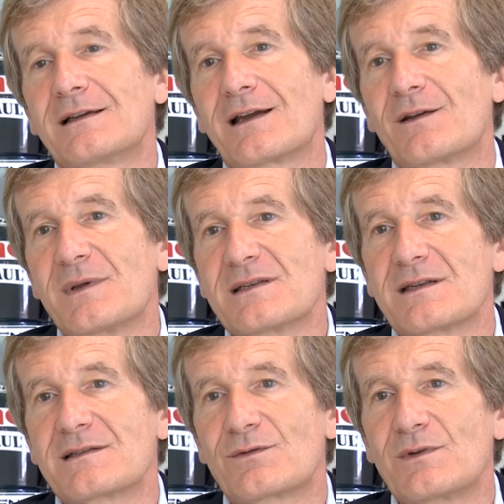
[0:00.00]
kind of
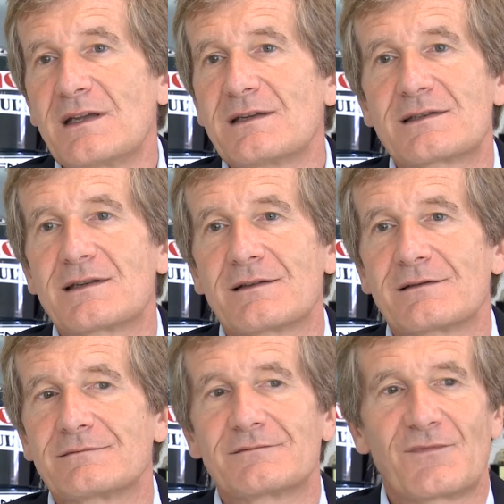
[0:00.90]
business. Today it's
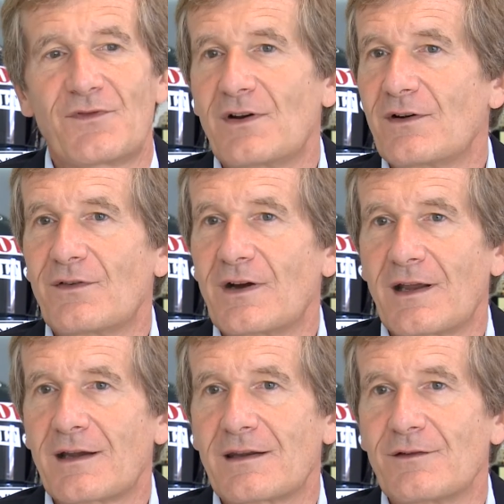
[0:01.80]
very, very
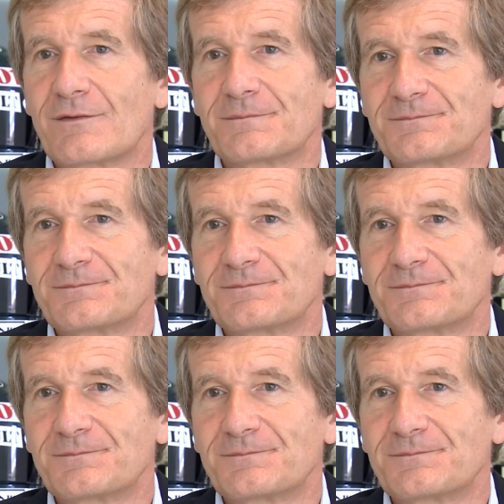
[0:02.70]
active.